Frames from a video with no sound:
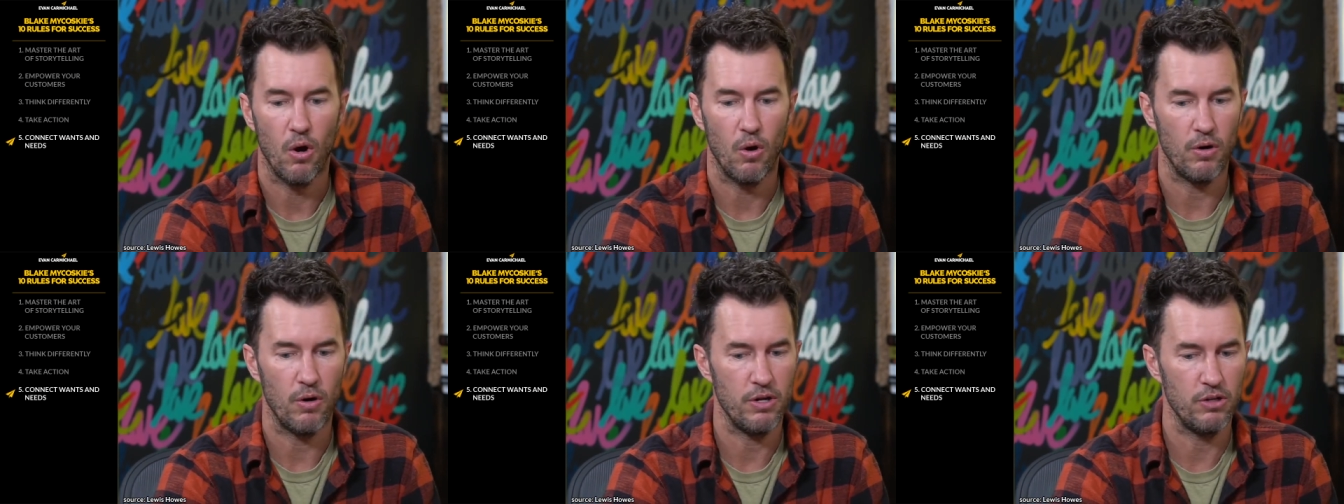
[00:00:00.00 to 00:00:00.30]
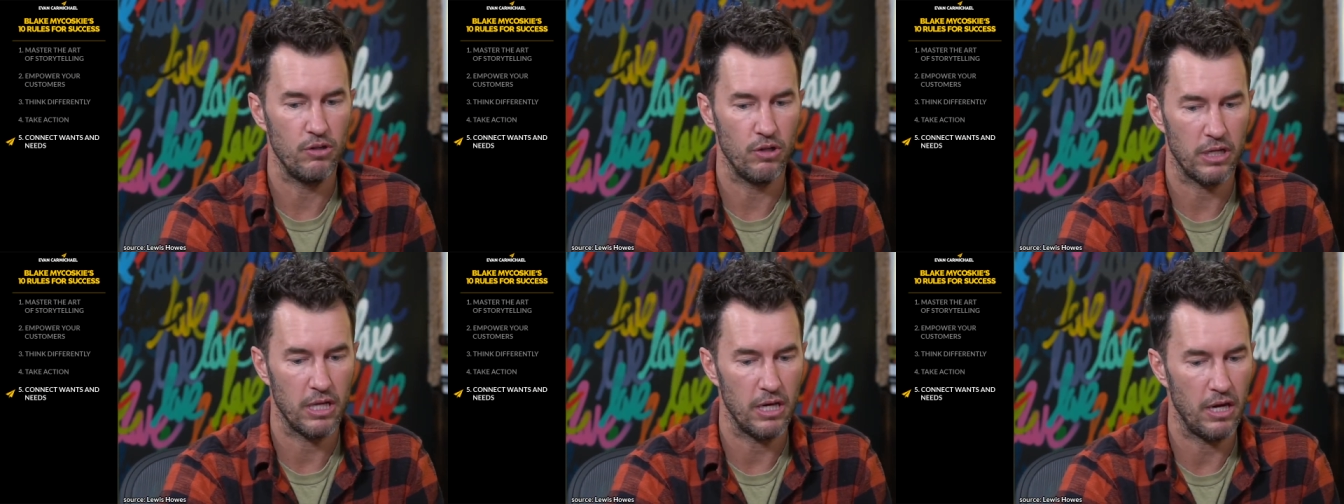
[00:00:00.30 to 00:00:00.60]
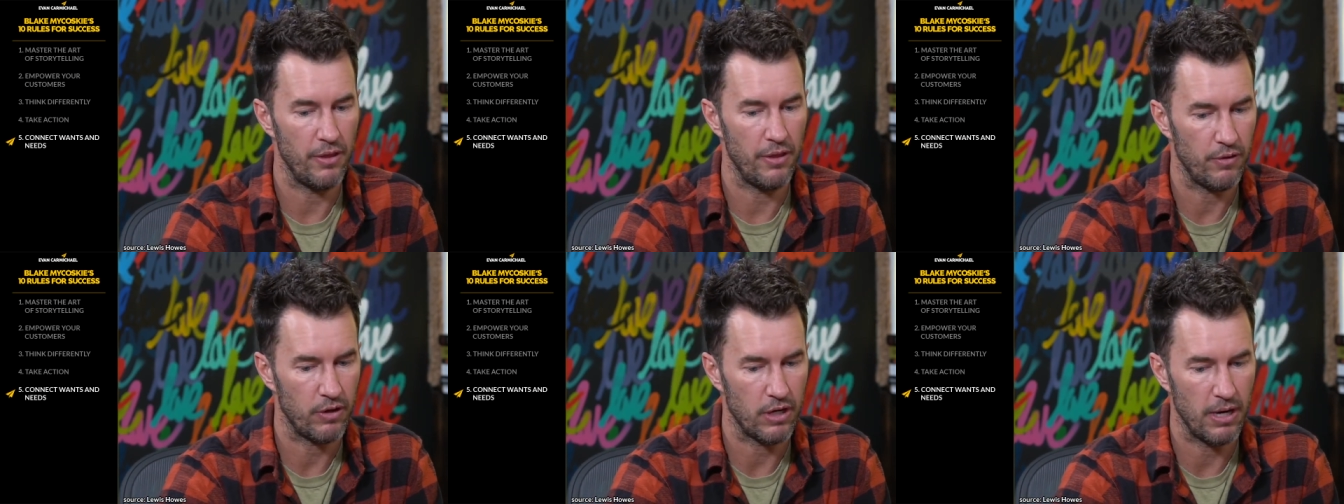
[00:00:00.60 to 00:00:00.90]
or you look
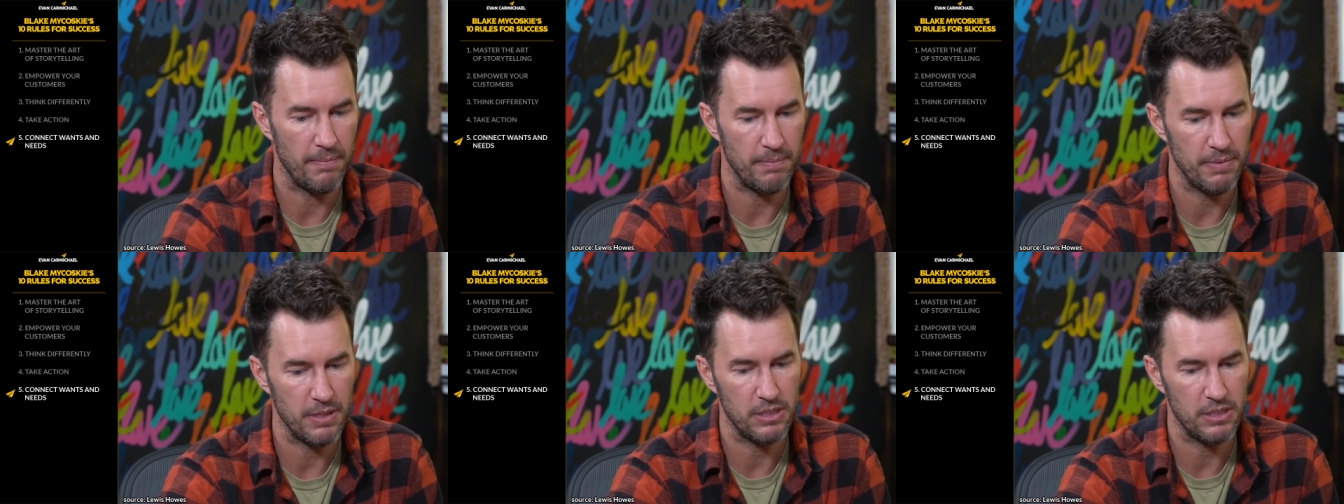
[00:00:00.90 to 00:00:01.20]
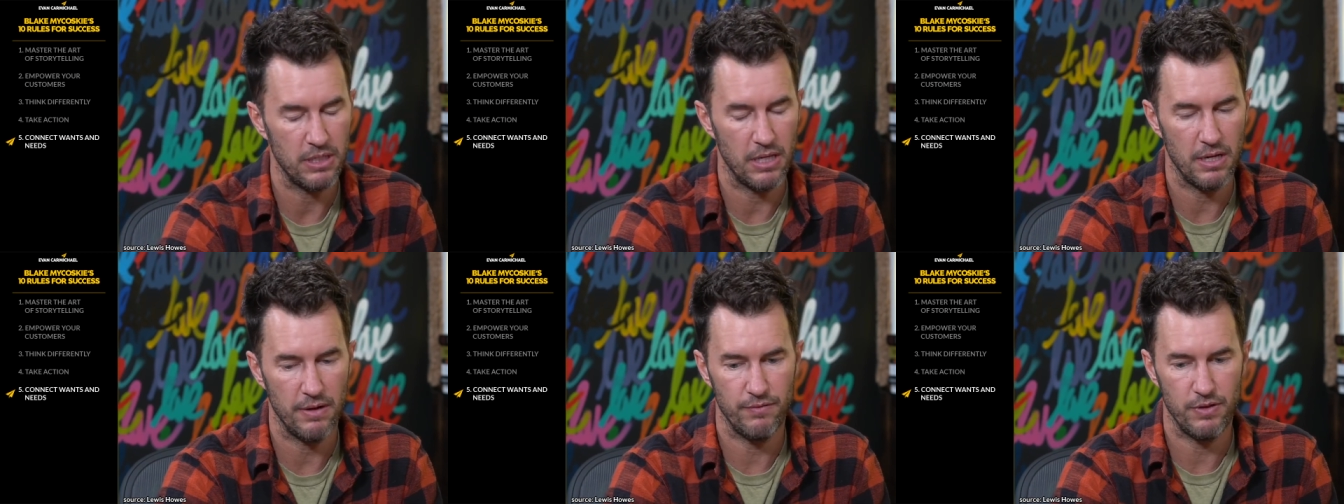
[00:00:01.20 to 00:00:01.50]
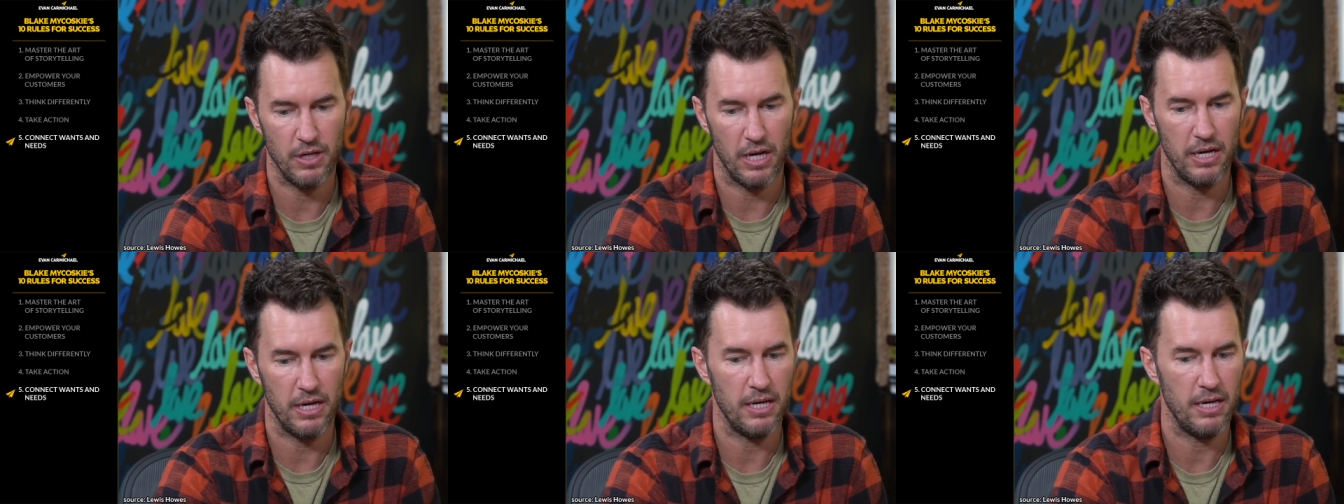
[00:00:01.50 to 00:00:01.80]
at other companies that
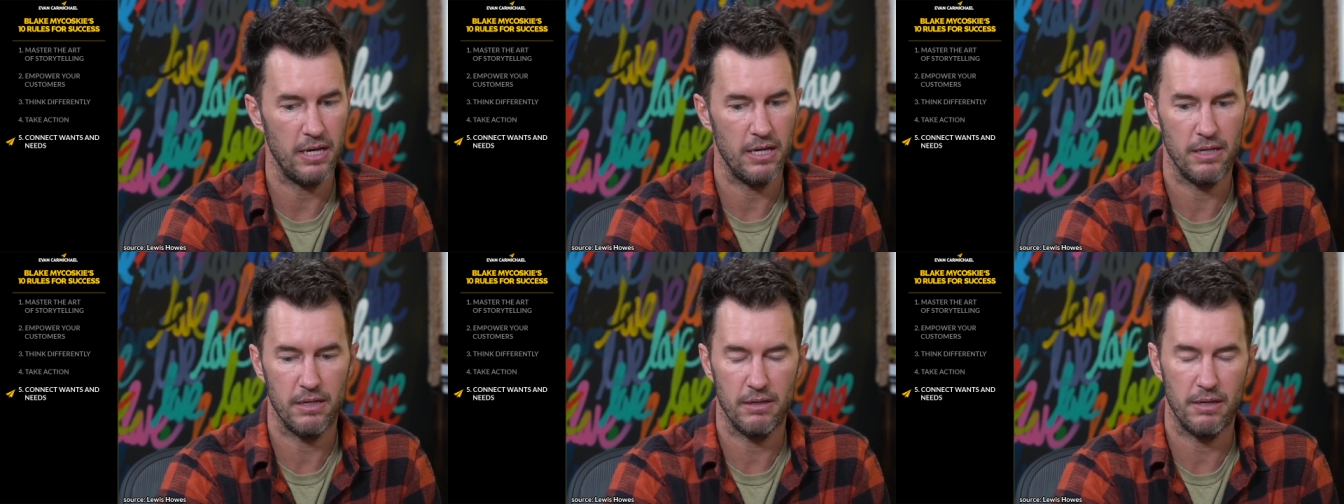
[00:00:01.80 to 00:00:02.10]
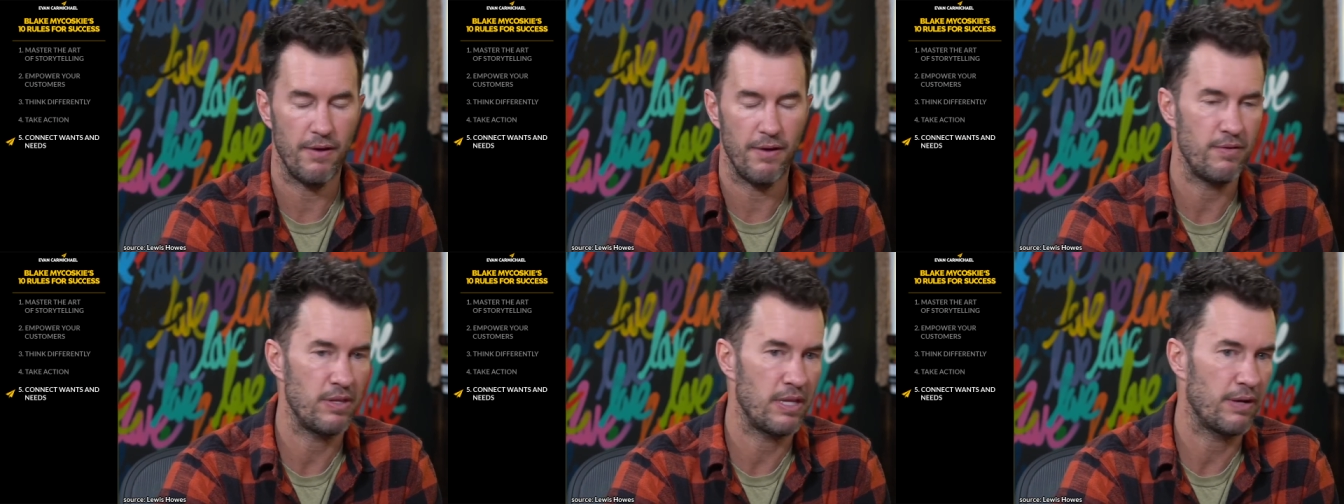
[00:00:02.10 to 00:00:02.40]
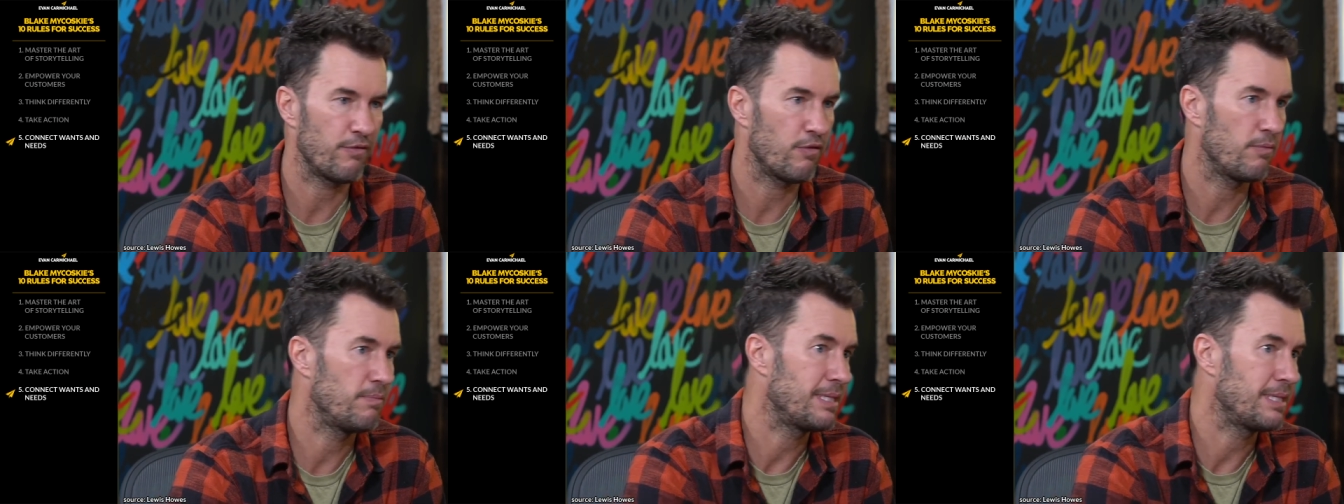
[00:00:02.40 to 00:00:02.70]
have done it in
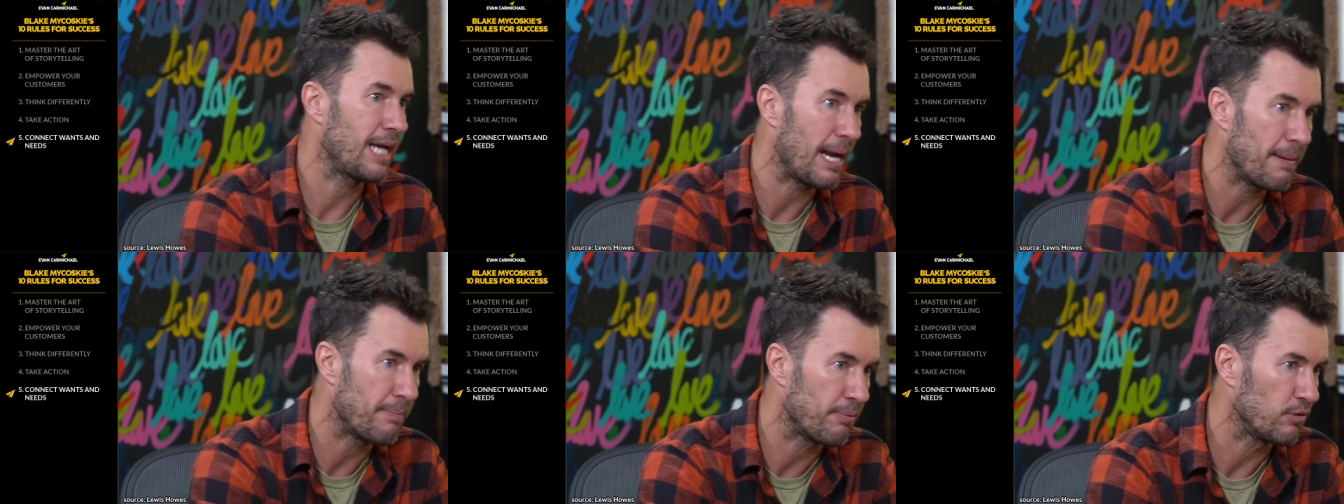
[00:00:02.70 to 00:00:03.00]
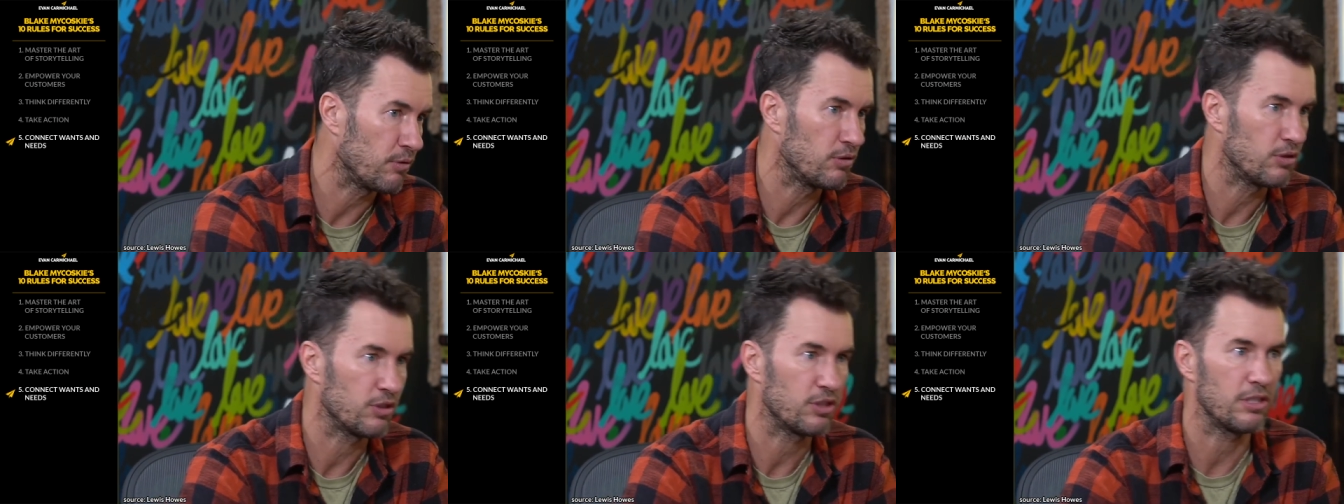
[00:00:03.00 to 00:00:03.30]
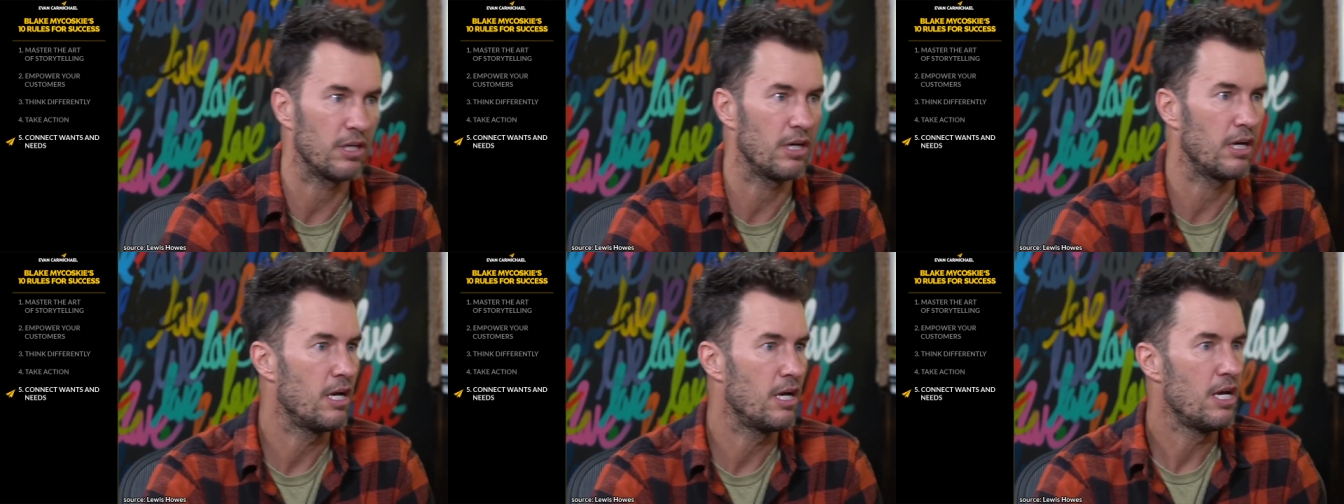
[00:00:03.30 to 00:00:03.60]
everything from diapers
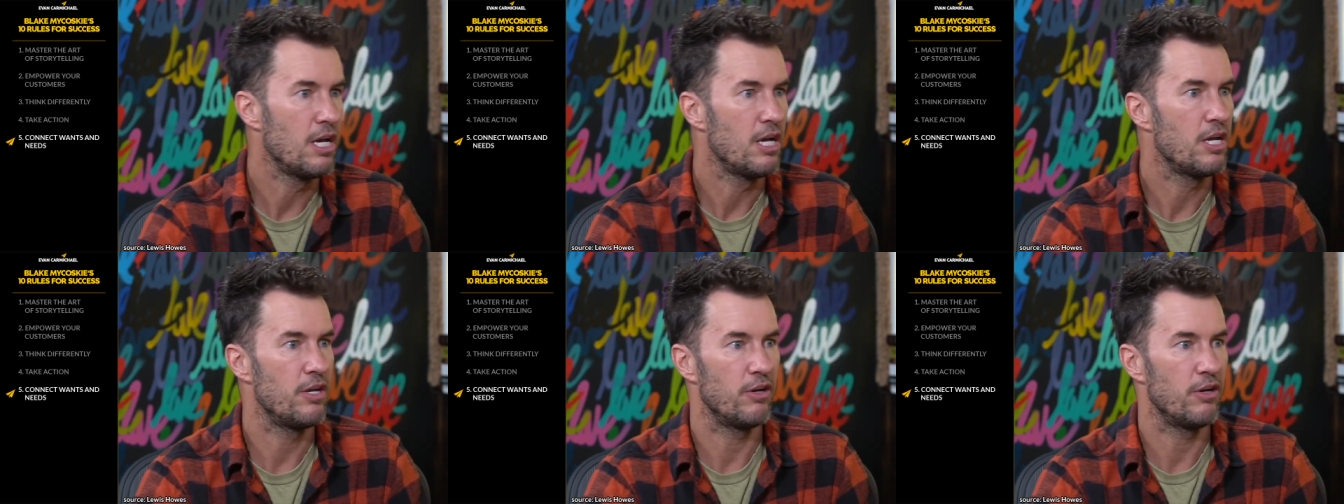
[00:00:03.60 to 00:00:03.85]
to